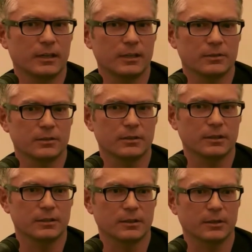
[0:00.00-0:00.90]
The Killing
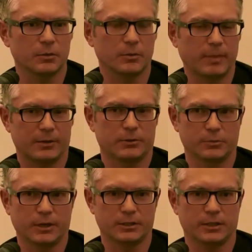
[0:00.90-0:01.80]
Circle is a, you know,
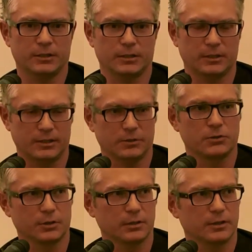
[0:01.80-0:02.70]
Patrick Rush is a, he's
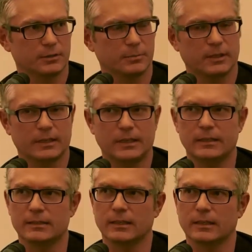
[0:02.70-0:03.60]
a journalist, but
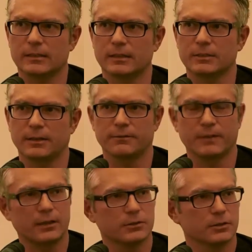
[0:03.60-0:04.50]
he's uh, essentially a
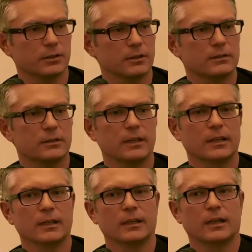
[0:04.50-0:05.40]
failed journalist.
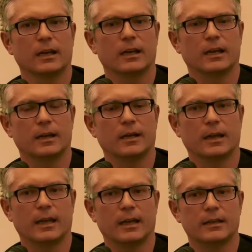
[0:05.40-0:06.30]

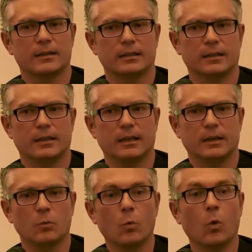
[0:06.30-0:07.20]
Uh, and
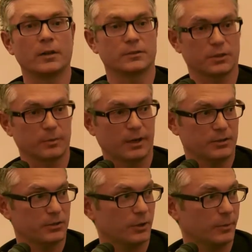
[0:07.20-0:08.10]
he wants to
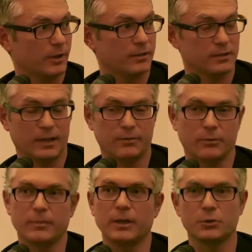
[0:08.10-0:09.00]
write a story, but he doesn't
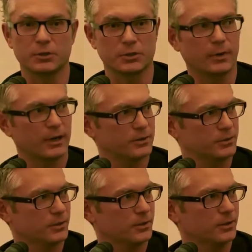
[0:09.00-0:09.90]
have one. And he joins a
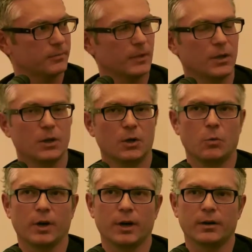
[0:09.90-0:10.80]
writing circle
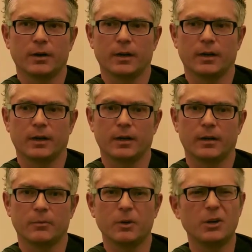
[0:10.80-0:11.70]
where
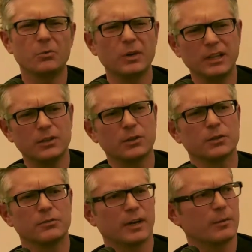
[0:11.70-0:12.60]
uh, we don't really
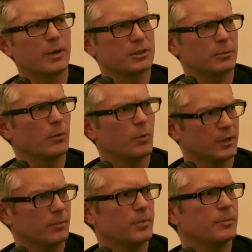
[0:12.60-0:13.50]
learn very much about
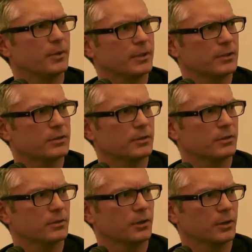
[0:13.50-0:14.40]
what the people in this
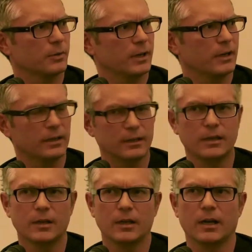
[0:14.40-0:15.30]
circle are
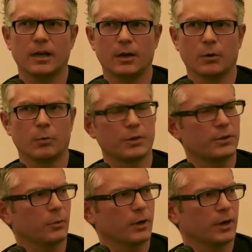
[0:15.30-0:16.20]
reading uh, or
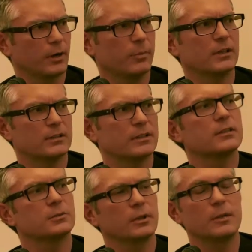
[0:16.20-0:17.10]
what they're working on, because
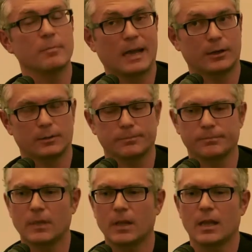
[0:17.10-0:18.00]
it doesn't really matter.
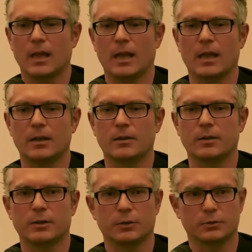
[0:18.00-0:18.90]

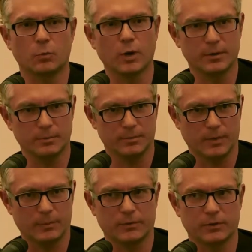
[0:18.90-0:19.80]
And then there's
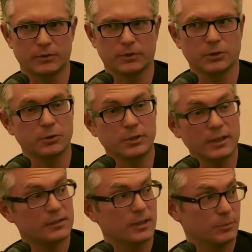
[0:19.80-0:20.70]
one member of the circle who
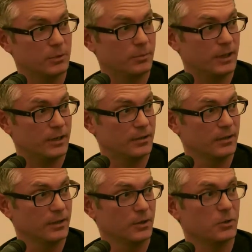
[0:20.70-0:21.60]
does seem to be
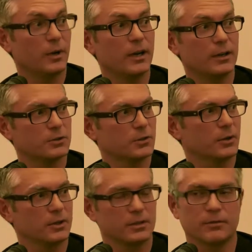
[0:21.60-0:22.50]
creating
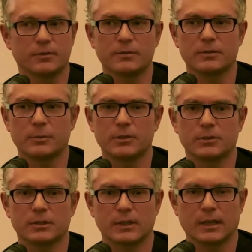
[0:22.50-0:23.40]
stories of, of some
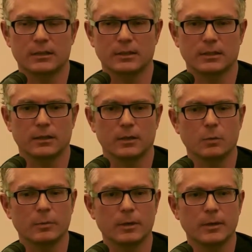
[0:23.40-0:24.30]
interest, Angela, a
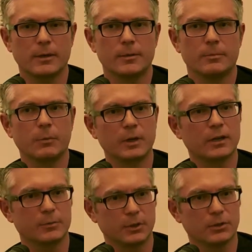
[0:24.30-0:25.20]
young woman. But
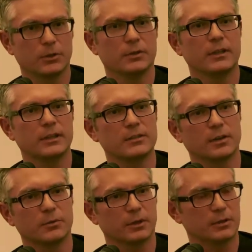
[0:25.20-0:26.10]
we come to learn that
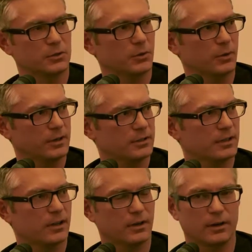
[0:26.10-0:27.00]
these aren't really
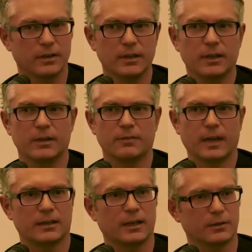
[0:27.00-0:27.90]
stories, that they are, in
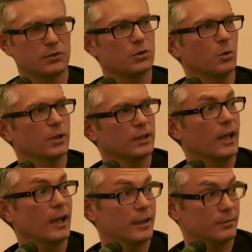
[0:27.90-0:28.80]
fact, kind of
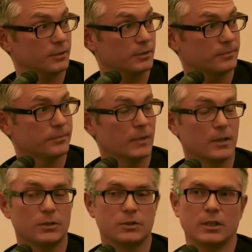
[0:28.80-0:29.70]
stolen lives.
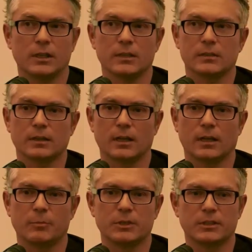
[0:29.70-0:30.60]
She is
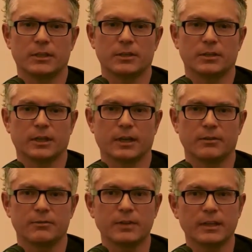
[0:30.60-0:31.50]
a particular
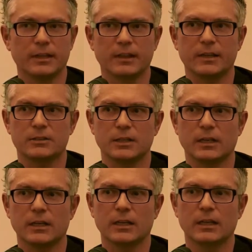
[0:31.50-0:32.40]
kind of villain in that
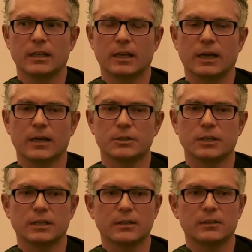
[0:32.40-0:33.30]
she, uh,
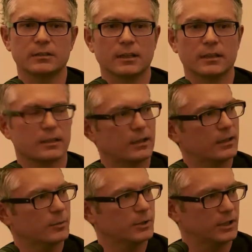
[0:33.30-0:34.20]
she kills not to
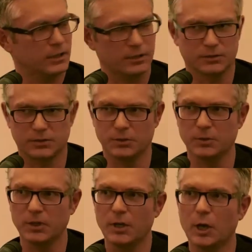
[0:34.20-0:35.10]
kill, but she kills
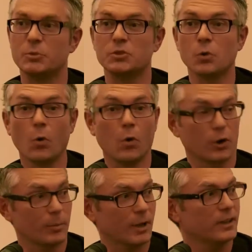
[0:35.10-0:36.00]
to
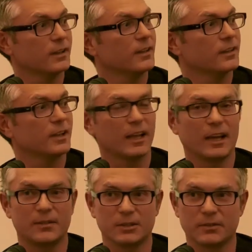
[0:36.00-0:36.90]
absorb the
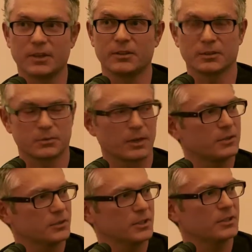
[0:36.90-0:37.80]
lives of others,
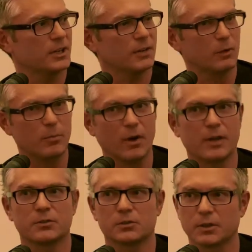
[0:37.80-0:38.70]
right? So she's kind of a
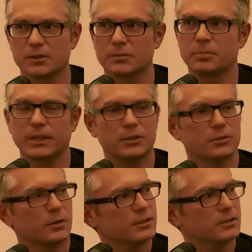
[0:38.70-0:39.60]
monstrous
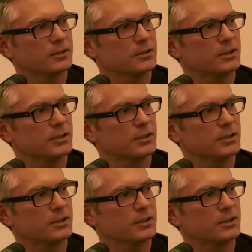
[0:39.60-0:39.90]
plagiarist.